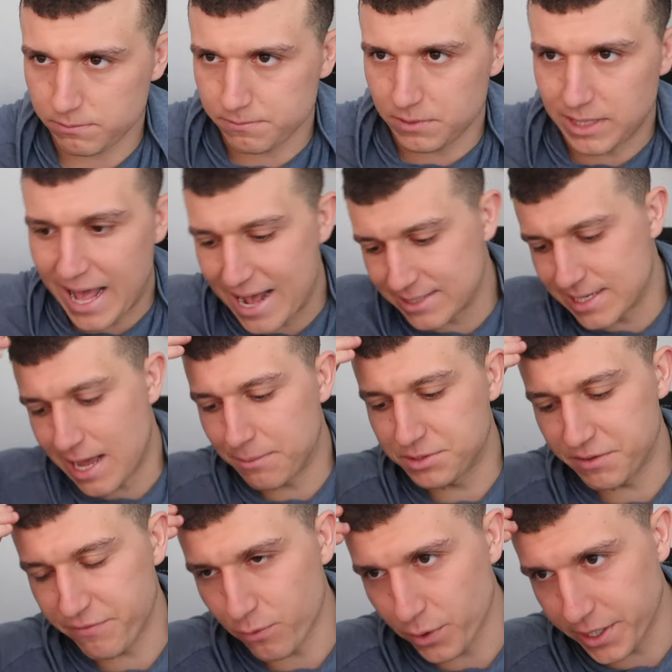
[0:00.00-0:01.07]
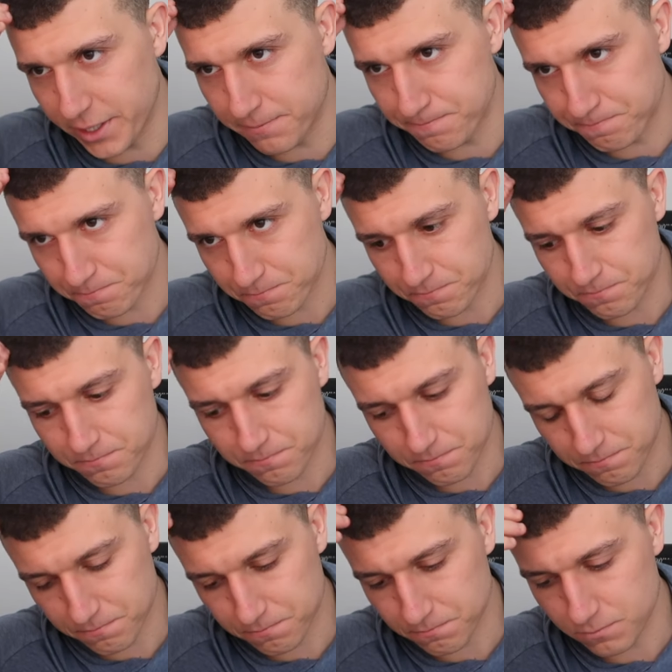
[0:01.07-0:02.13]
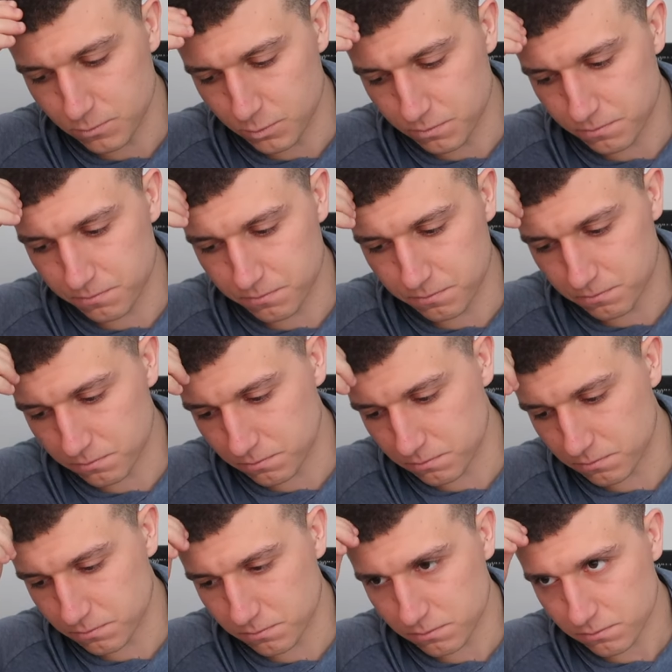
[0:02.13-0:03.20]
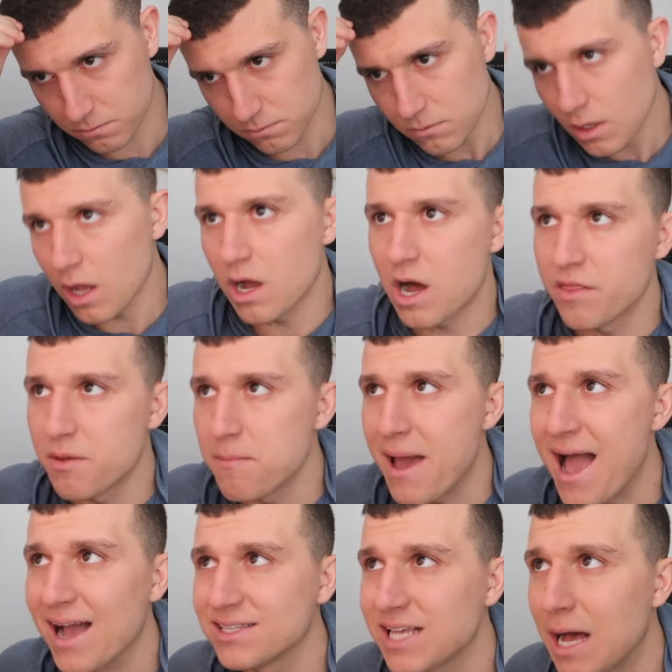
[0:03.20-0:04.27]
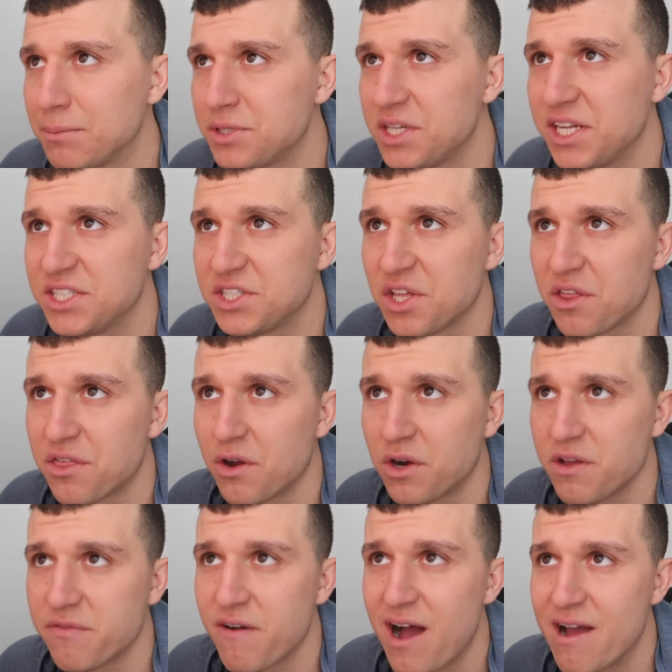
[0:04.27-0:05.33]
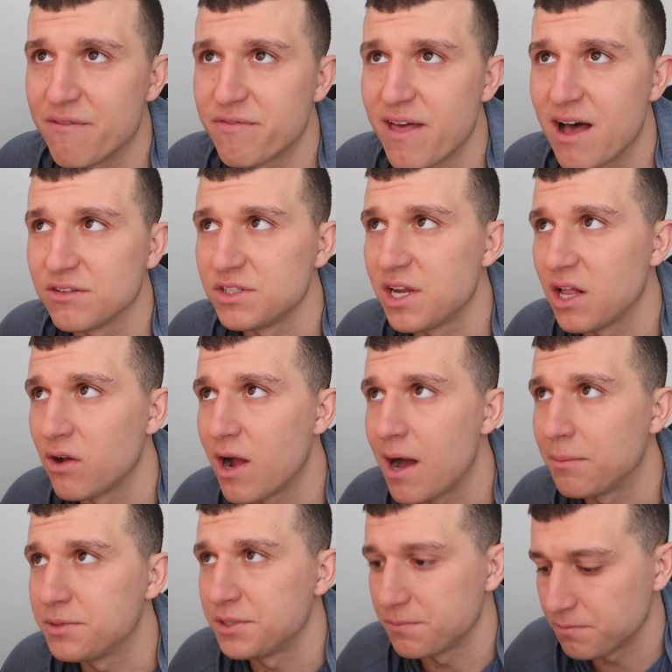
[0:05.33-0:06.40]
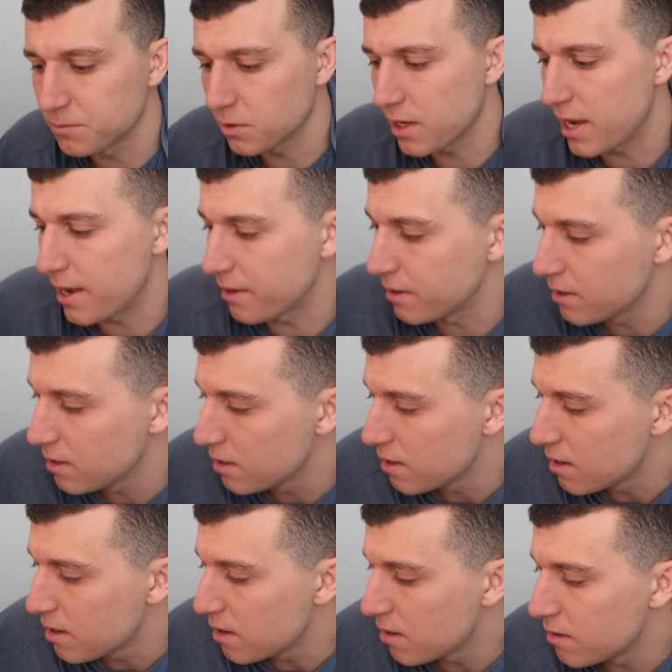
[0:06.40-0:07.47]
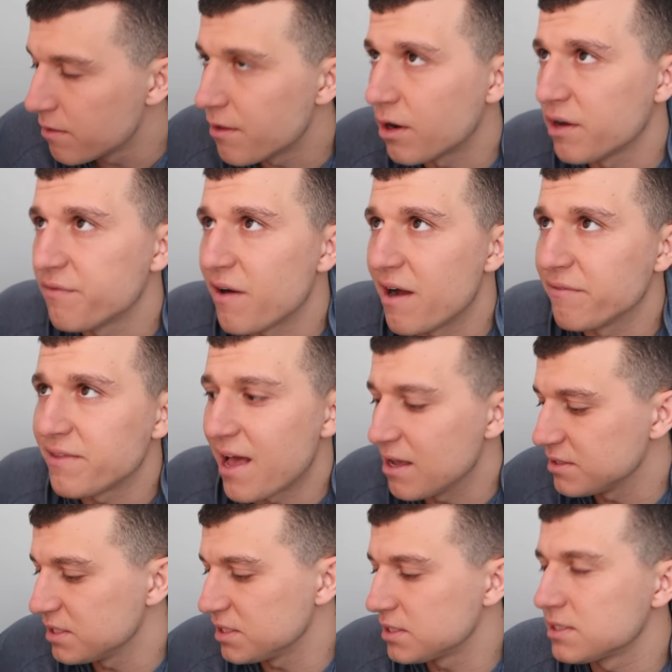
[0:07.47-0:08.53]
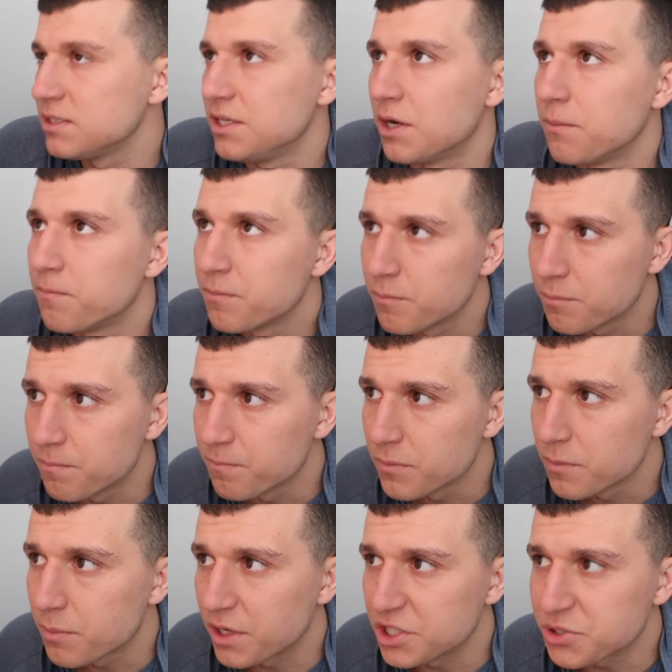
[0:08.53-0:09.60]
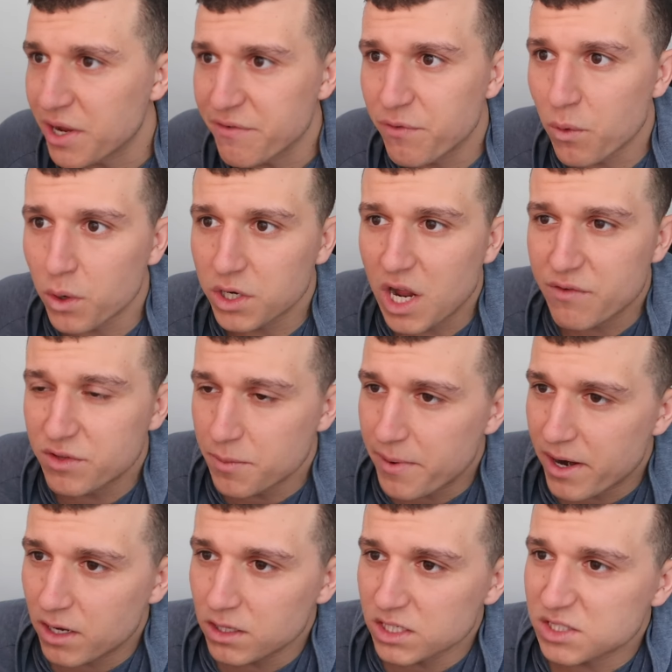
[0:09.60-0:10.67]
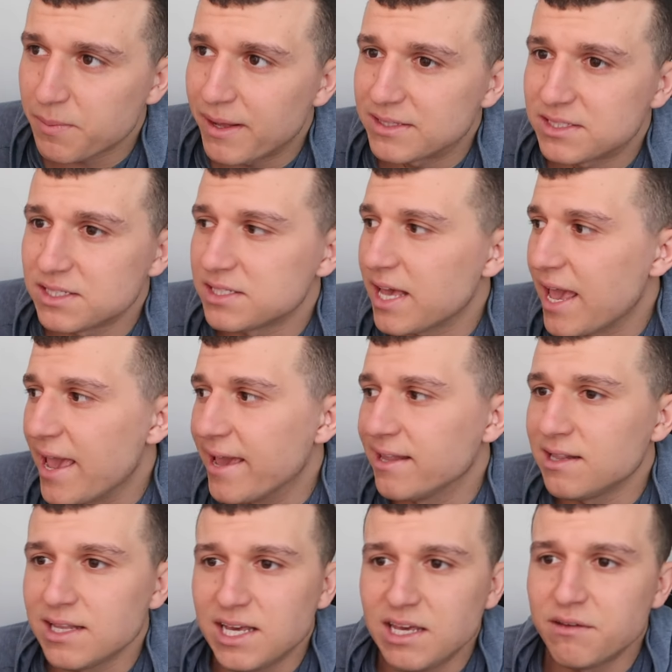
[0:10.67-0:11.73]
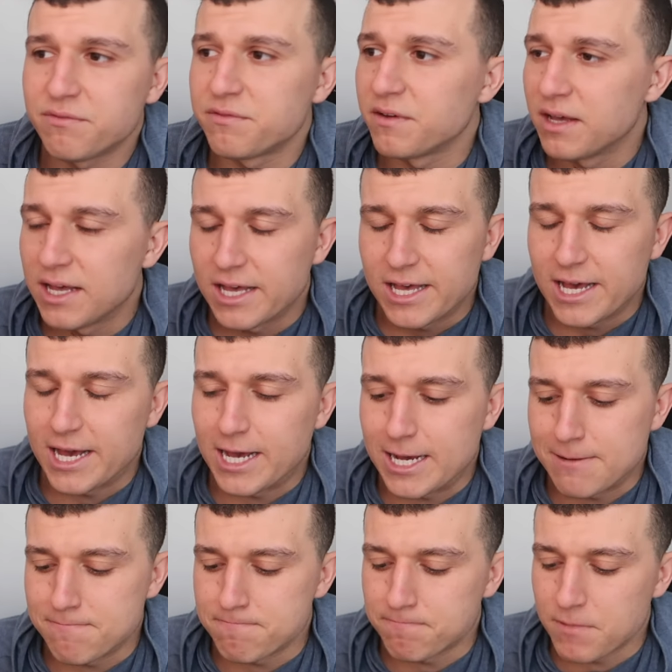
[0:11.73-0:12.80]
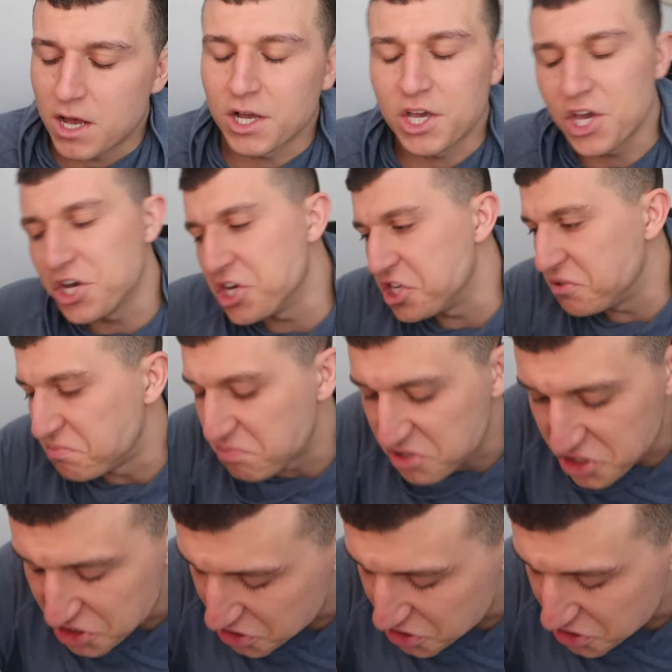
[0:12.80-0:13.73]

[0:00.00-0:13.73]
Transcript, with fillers: Last option for you. What's the last option? Uh, the max option is the $35,000 option, okay? 35,000, you know, pretty straightforward, cover the burial expenses and leave um, a good,